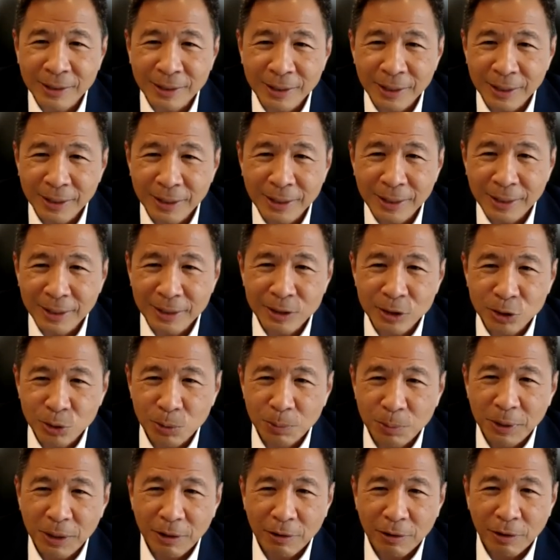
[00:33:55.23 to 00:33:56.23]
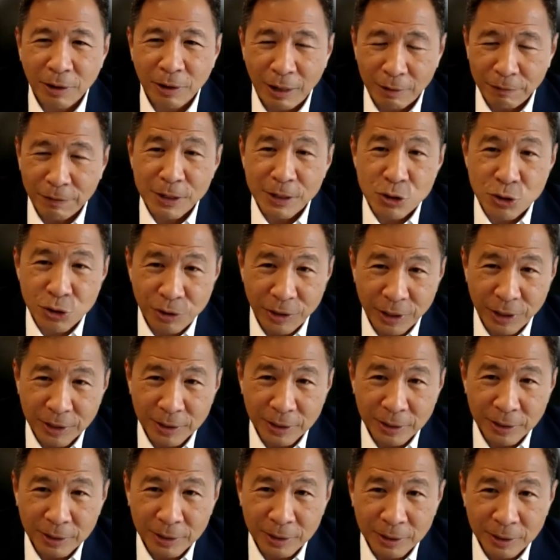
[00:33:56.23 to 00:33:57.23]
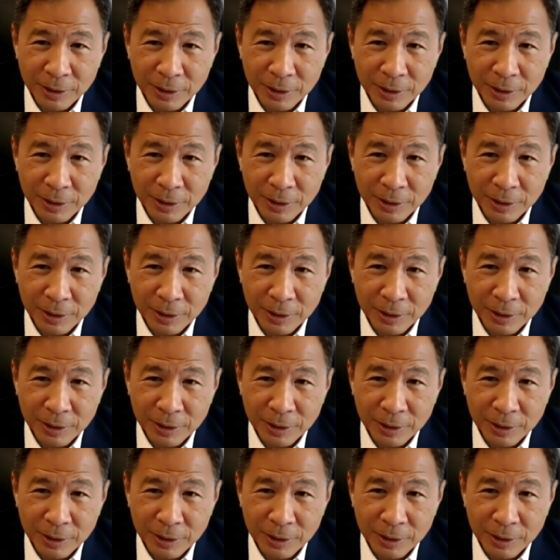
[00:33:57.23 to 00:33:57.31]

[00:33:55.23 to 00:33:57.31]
it is to be a FX trader?